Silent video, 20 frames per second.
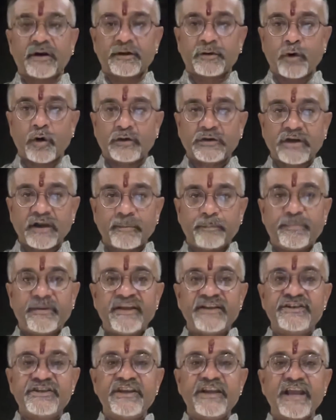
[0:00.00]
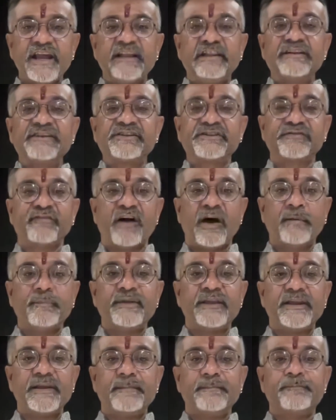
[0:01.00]
Dr. B.G.L.
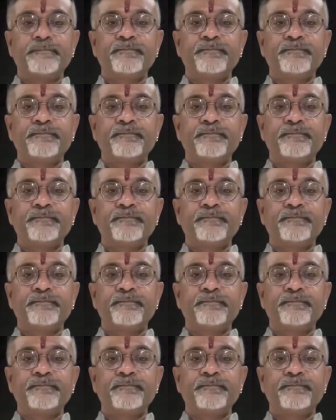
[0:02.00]
Swami.